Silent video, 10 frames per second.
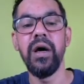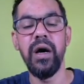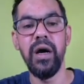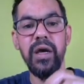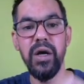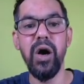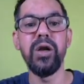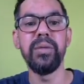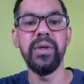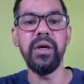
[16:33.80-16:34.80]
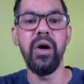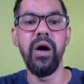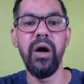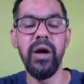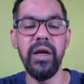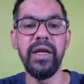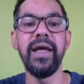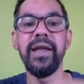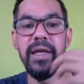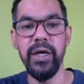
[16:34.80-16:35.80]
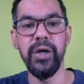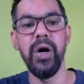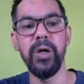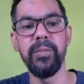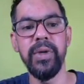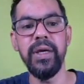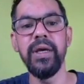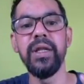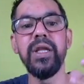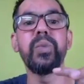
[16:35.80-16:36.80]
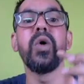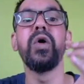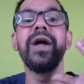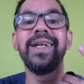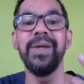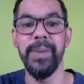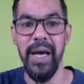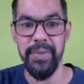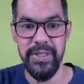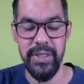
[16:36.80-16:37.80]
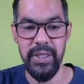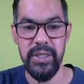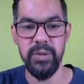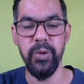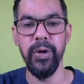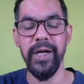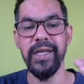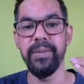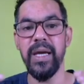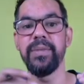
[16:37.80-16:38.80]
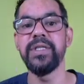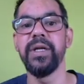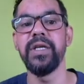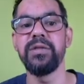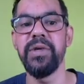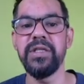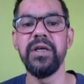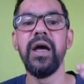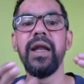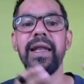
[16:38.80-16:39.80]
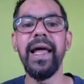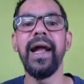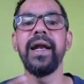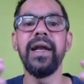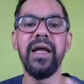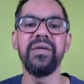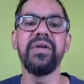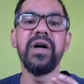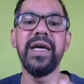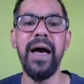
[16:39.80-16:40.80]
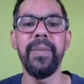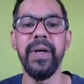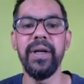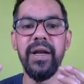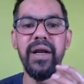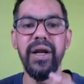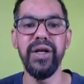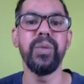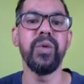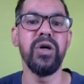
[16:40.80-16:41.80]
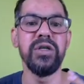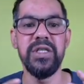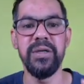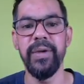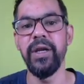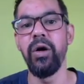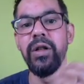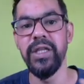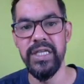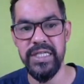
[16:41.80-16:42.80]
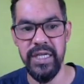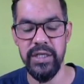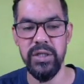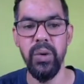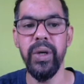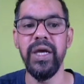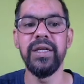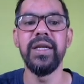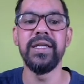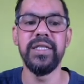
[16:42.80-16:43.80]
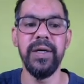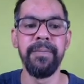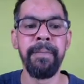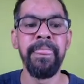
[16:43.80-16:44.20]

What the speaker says: economy or in any economy in the productive capacities. Productive capacities means land, labor, capital, entrepreneurship, and all these things. Okay, let's say